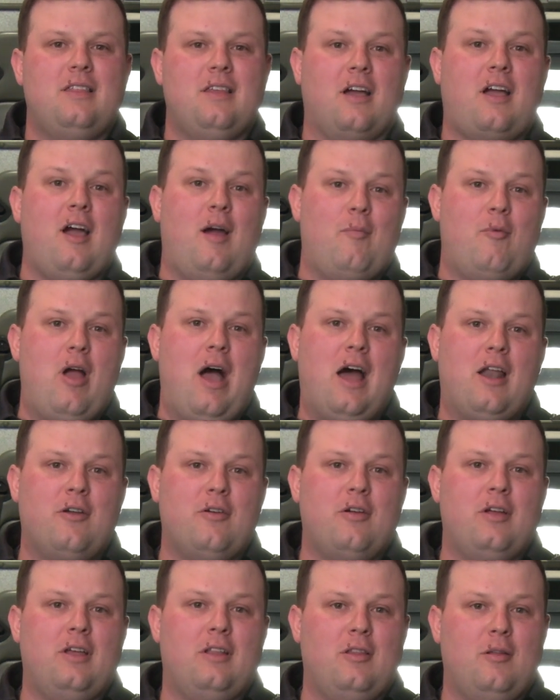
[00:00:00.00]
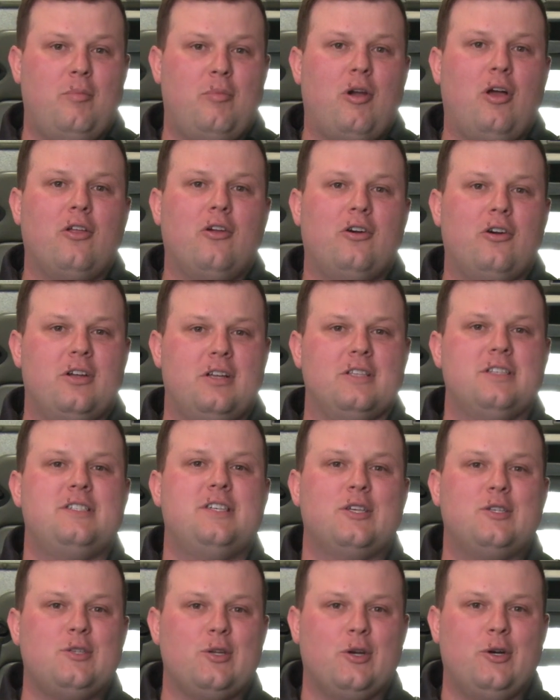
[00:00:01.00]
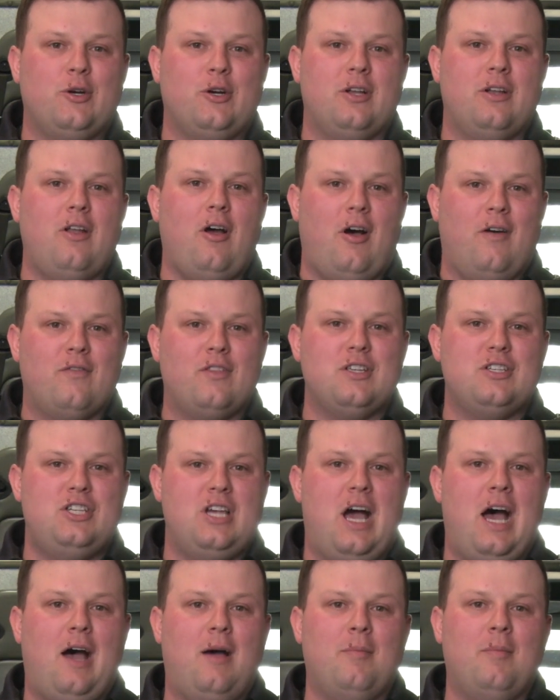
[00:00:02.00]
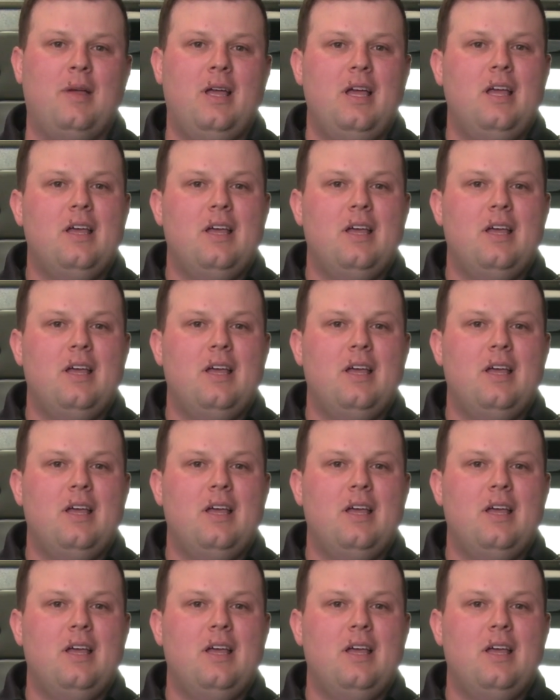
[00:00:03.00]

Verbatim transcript: the camaraderie and the brotherhood and sisterhood of the job.